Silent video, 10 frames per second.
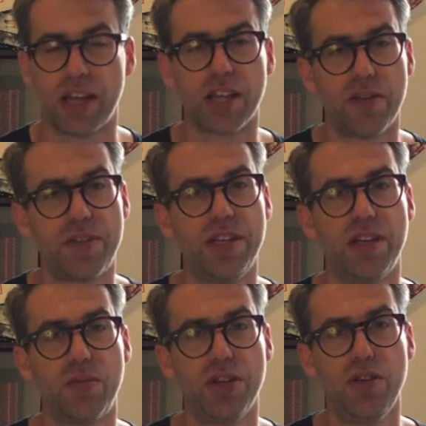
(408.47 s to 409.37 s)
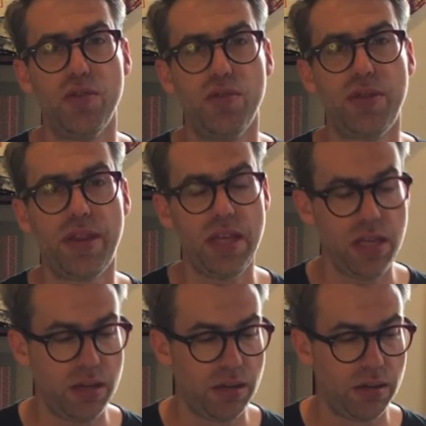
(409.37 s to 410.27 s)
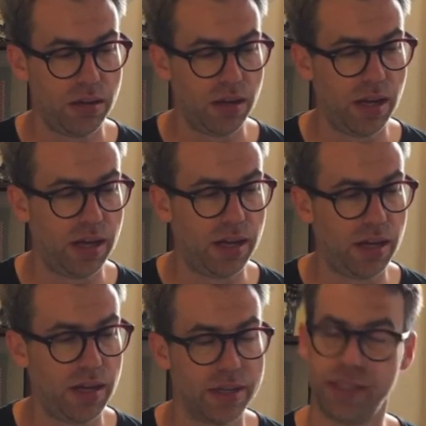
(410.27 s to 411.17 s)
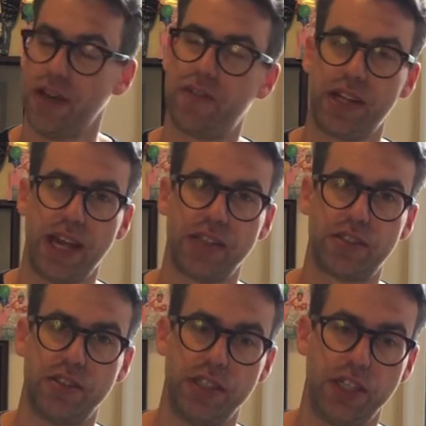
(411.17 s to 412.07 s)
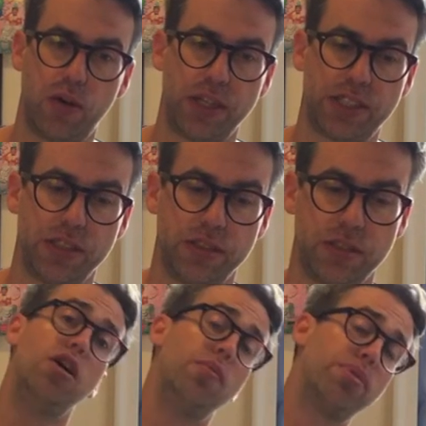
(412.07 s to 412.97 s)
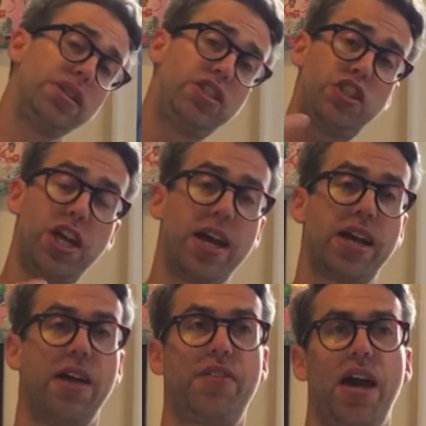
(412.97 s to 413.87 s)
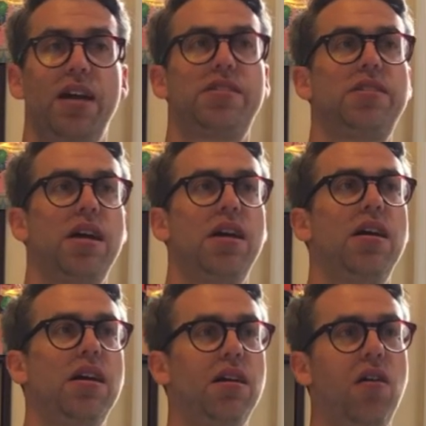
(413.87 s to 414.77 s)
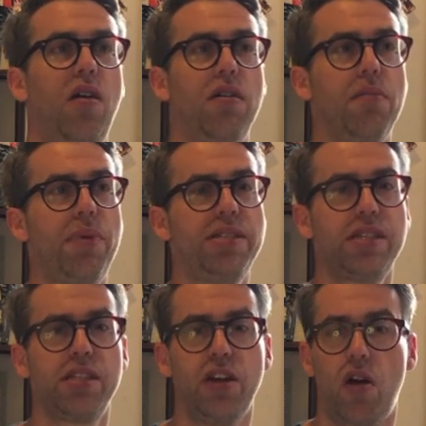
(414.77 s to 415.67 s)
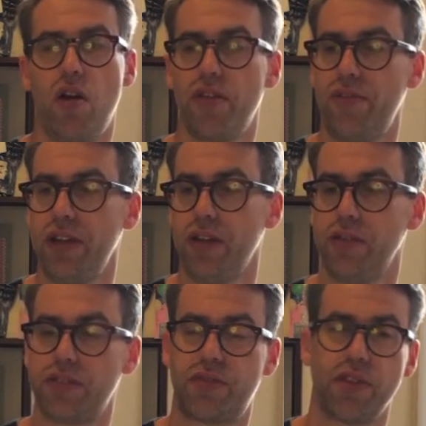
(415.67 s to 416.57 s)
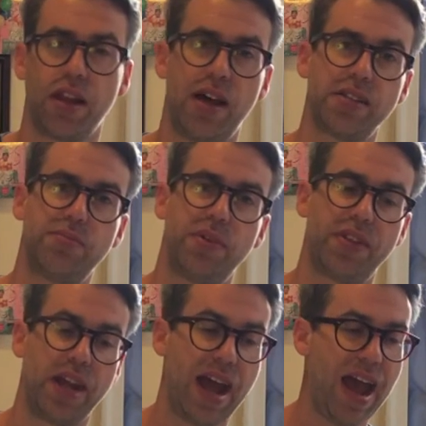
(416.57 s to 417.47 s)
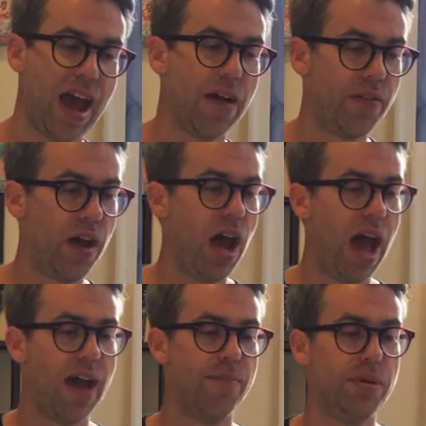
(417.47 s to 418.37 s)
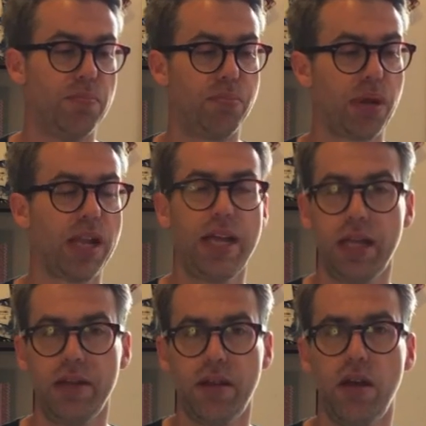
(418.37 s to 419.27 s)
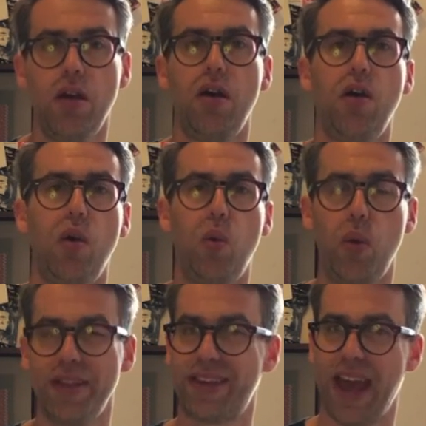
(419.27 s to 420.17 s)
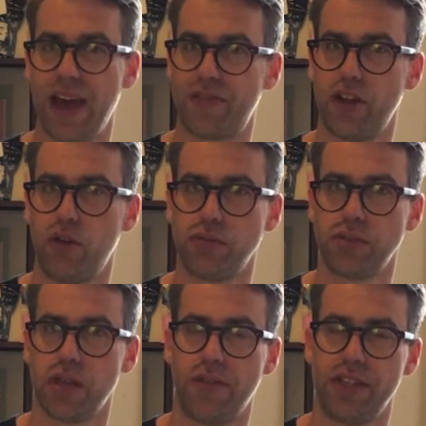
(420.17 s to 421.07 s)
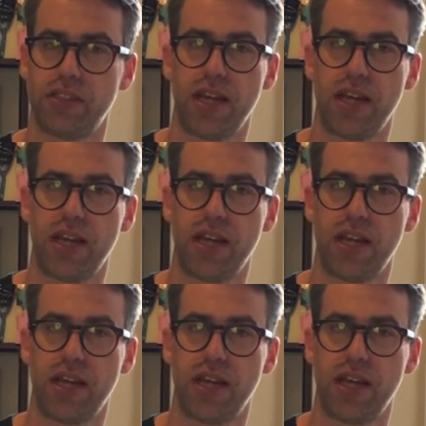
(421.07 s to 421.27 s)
love to hear what you think and definitely answer any questions. Please check. I've got basically all the videos for the last month and a half have been played with Calftones on these